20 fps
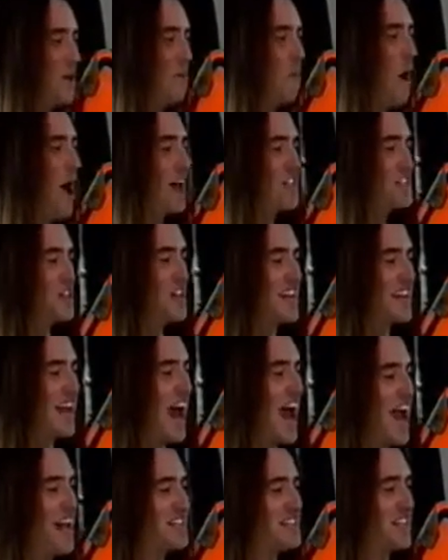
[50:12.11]
Watching
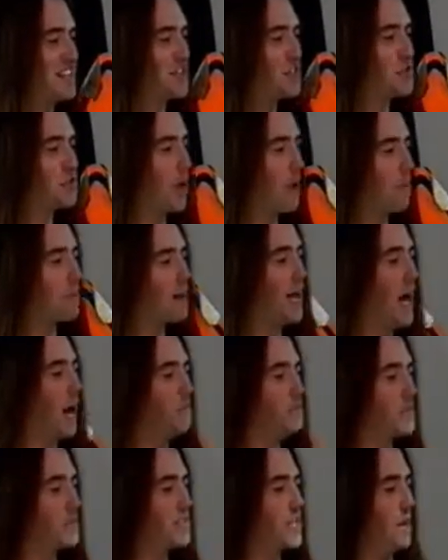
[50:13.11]
guys in strip
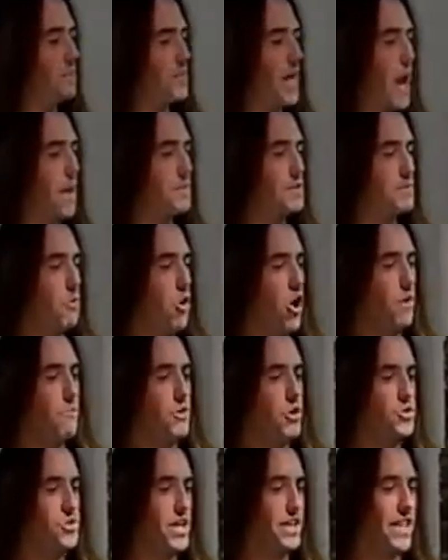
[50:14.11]
clubs is sometimes more
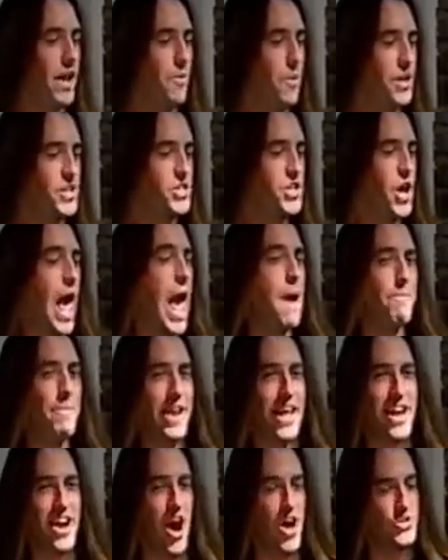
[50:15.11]
amusing than what's
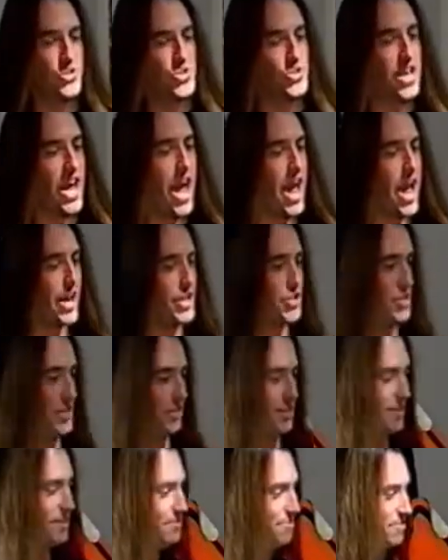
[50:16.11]
happening on stage.
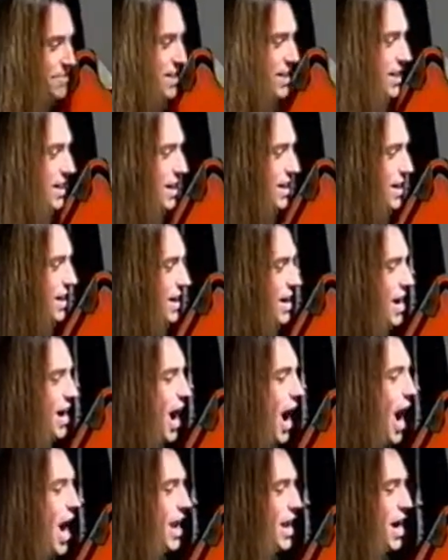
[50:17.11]

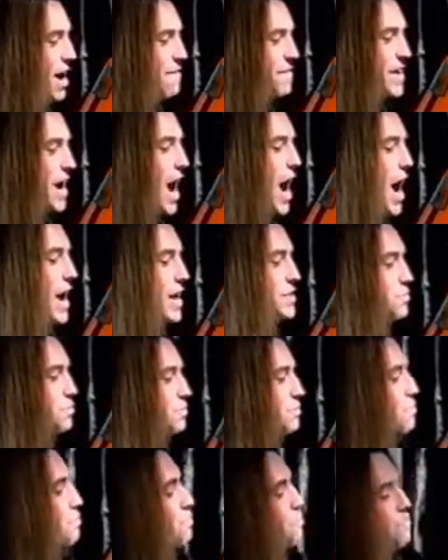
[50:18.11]
I love guys.
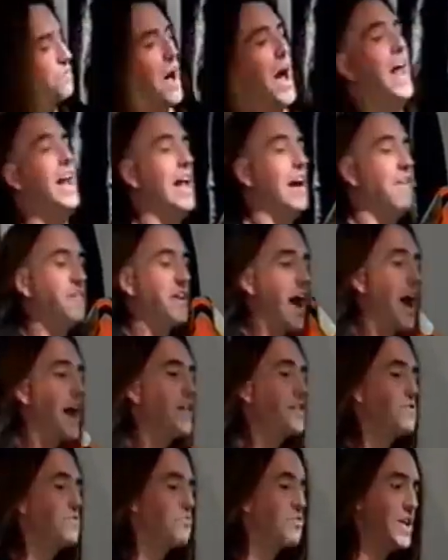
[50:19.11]
I love
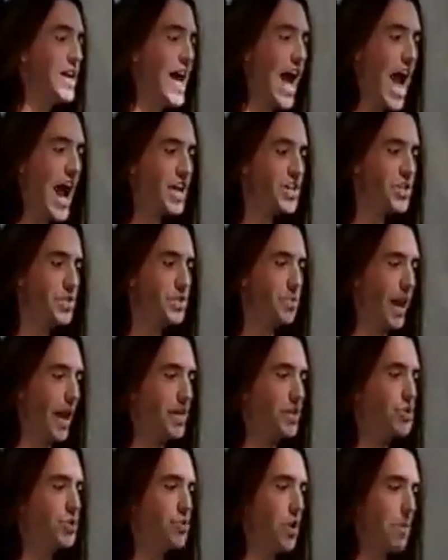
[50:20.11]
guys' reactions when
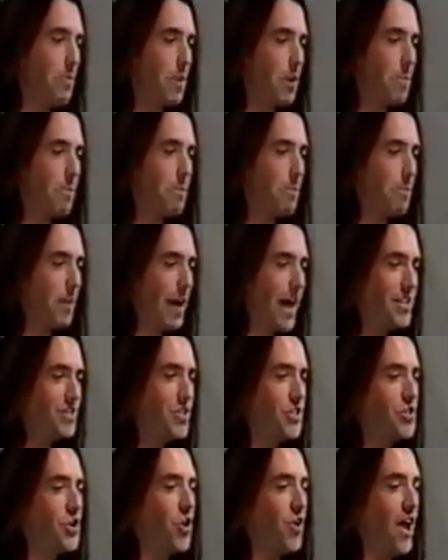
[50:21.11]
a stripper
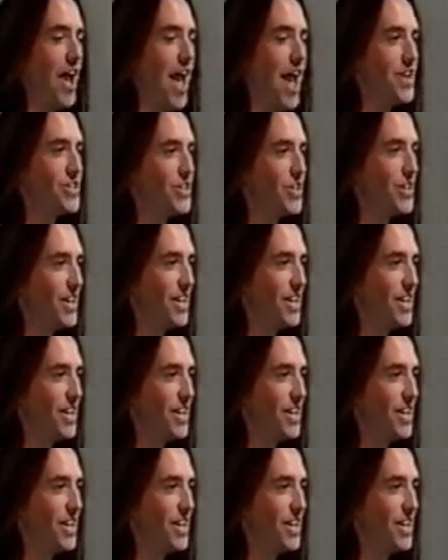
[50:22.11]
places her hands.